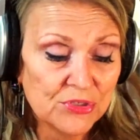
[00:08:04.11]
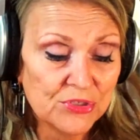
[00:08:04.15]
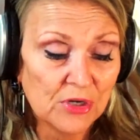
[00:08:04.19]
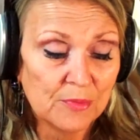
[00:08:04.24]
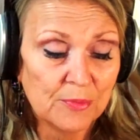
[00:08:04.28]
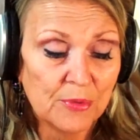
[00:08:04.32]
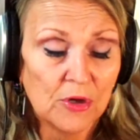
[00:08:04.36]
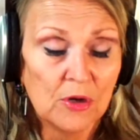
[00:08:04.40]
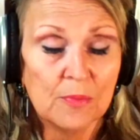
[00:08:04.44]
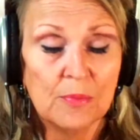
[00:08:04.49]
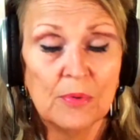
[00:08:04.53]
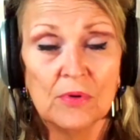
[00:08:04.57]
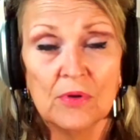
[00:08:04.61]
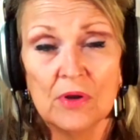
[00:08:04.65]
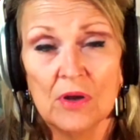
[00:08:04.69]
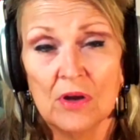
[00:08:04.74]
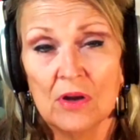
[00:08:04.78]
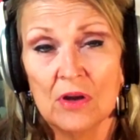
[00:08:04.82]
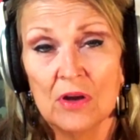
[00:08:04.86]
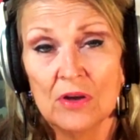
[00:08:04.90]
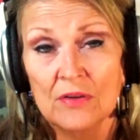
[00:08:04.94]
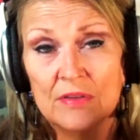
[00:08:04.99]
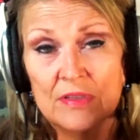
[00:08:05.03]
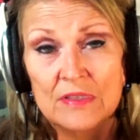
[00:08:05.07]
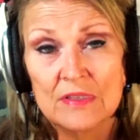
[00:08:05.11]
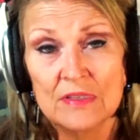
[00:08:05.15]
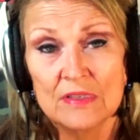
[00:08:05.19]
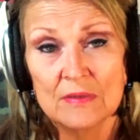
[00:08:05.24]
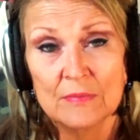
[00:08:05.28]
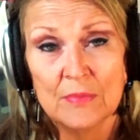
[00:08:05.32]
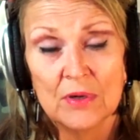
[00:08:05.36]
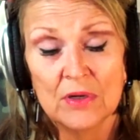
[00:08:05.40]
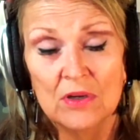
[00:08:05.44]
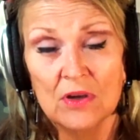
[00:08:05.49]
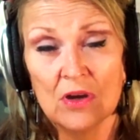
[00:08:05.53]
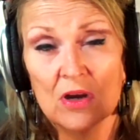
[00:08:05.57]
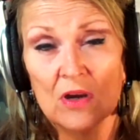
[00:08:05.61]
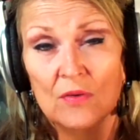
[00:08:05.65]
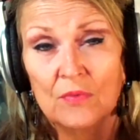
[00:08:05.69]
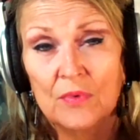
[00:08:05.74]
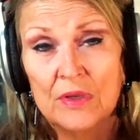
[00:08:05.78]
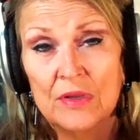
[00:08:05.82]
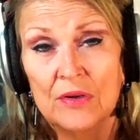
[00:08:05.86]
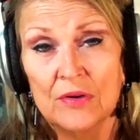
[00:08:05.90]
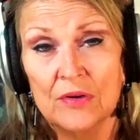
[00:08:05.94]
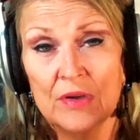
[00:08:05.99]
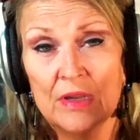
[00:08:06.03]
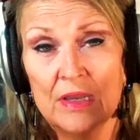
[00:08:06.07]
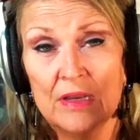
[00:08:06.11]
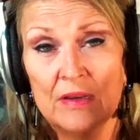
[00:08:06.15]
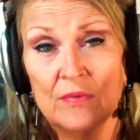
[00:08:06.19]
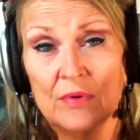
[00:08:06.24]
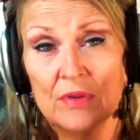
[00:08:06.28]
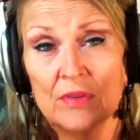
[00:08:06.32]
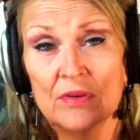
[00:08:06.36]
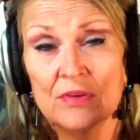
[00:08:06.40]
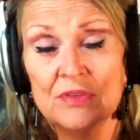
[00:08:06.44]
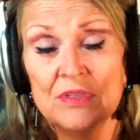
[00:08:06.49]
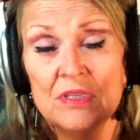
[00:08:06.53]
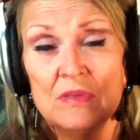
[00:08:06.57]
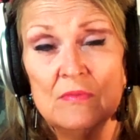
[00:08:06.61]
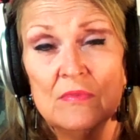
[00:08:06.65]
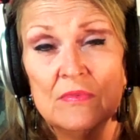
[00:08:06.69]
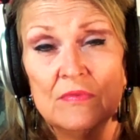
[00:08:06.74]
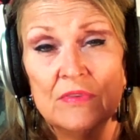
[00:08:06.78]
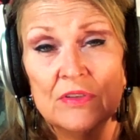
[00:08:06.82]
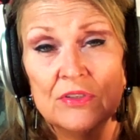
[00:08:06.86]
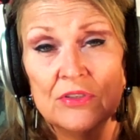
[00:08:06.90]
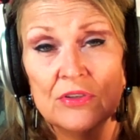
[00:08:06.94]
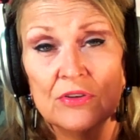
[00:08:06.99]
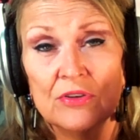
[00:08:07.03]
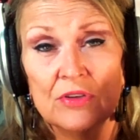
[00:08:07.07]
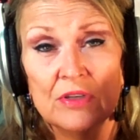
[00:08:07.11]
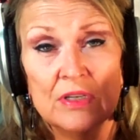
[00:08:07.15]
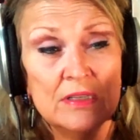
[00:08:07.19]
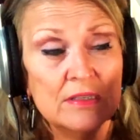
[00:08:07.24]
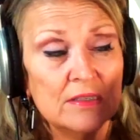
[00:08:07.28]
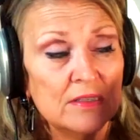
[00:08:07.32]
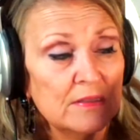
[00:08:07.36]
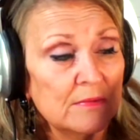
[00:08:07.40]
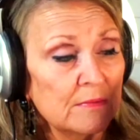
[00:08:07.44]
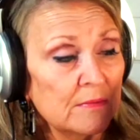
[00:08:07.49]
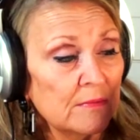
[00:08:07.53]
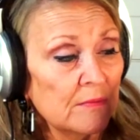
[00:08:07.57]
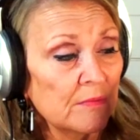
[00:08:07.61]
our purple card, this is a card we created with our team of attorneys,